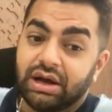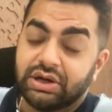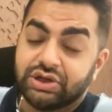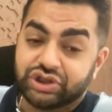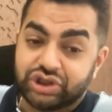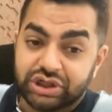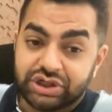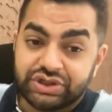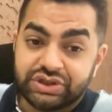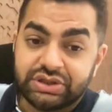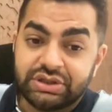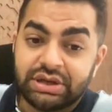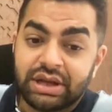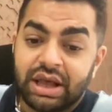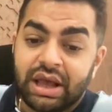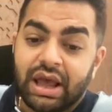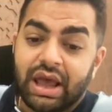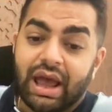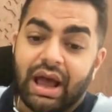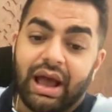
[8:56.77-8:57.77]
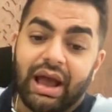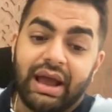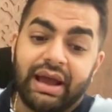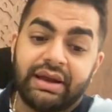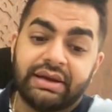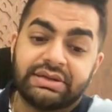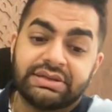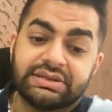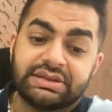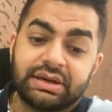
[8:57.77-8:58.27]
children,
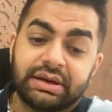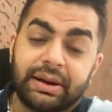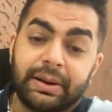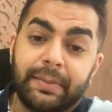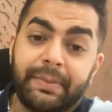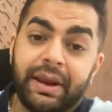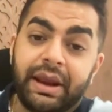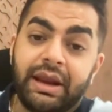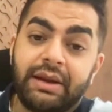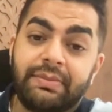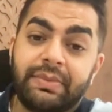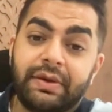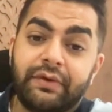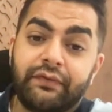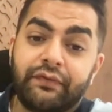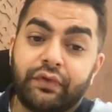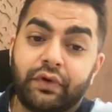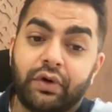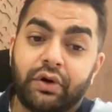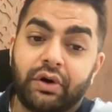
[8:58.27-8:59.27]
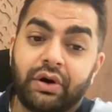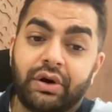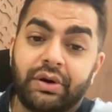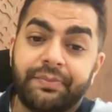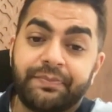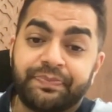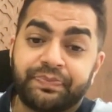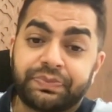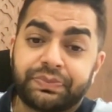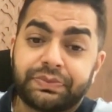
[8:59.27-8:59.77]
and maybe
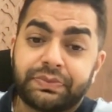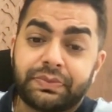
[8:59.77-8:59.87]
for